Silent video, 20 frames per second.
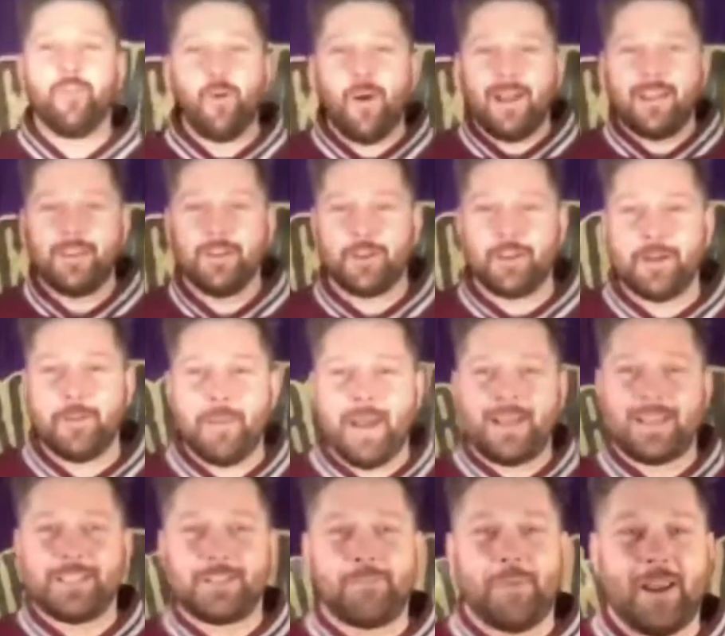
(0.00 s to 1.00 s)
way you're going to
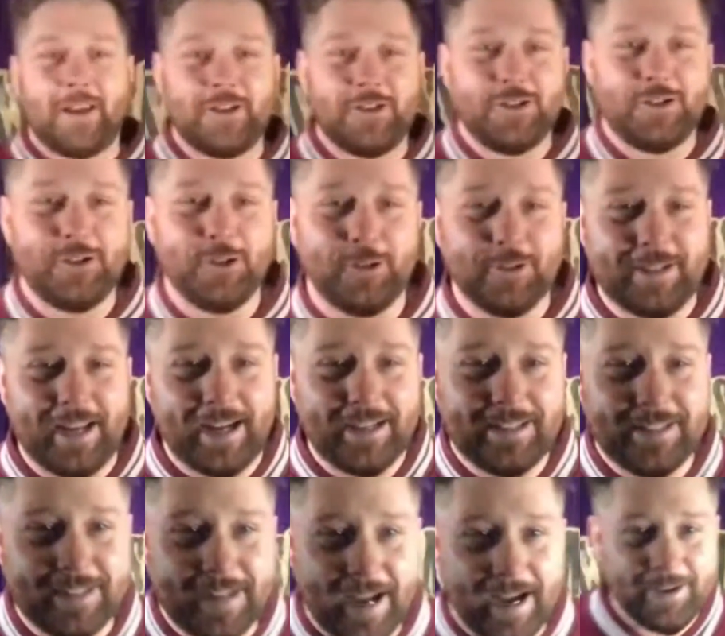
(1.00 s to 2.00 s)
make a splash into your day
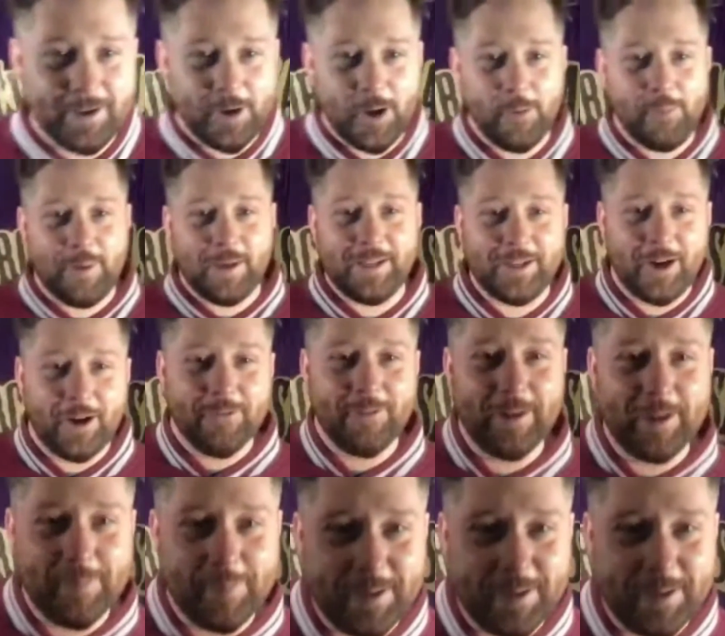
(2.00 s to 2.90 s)
today, I know, Pete, you got a really